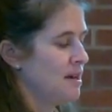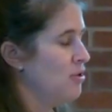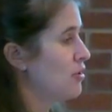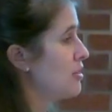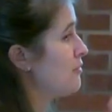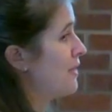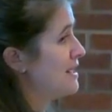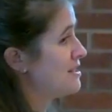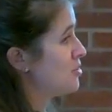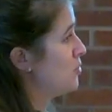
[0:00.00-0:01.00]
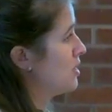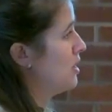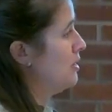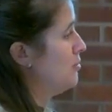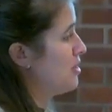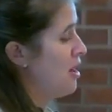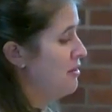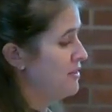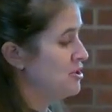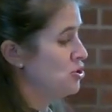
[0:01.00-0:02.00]
In order to face the world with
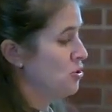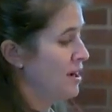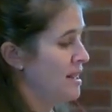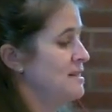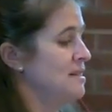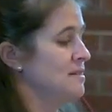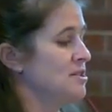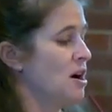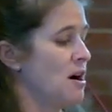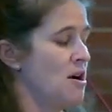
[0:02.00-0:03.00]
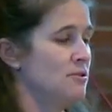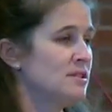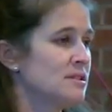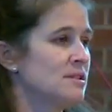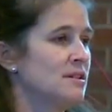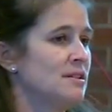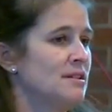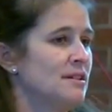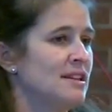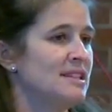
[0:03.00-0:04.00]
all of its joys and sorrows,
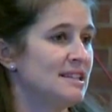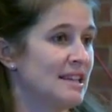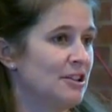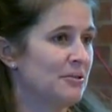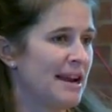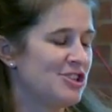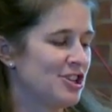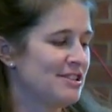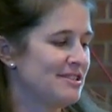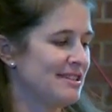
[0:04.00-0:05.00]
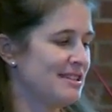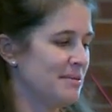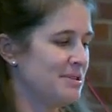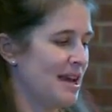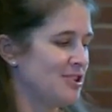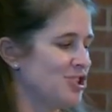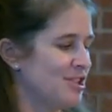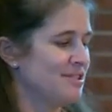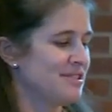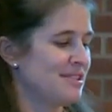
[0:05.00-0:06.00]
its exhilarations and
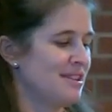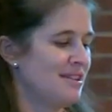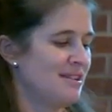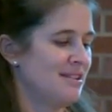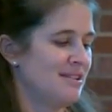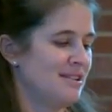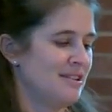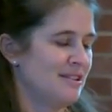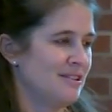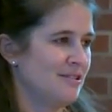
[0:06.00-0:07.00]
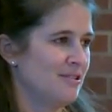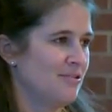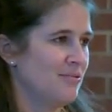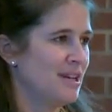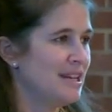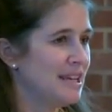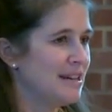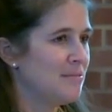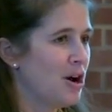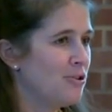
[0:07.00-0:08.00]
temptations. What he
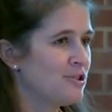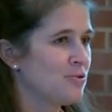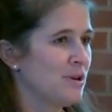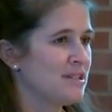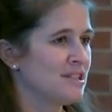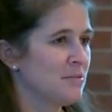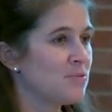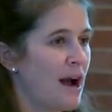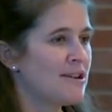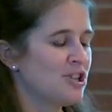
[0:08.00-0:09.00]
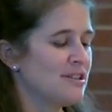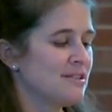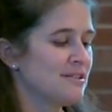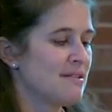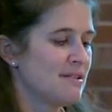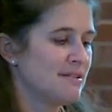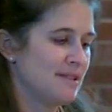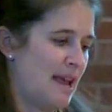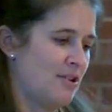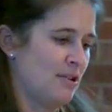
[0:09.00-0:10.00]
needed most was the precious,
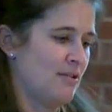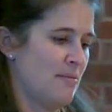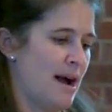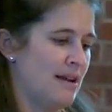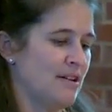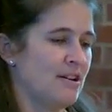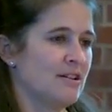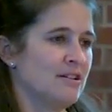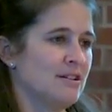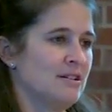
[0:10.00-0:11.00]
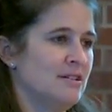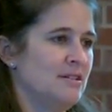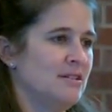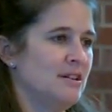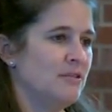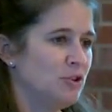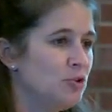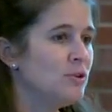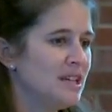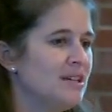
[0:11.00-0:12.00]
sacred reminder of
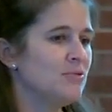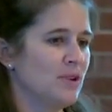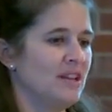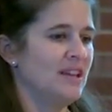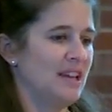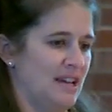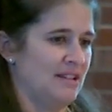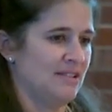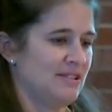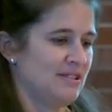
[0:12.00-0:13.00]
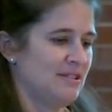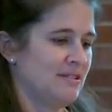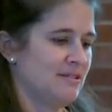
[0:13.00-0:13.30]
who he really is.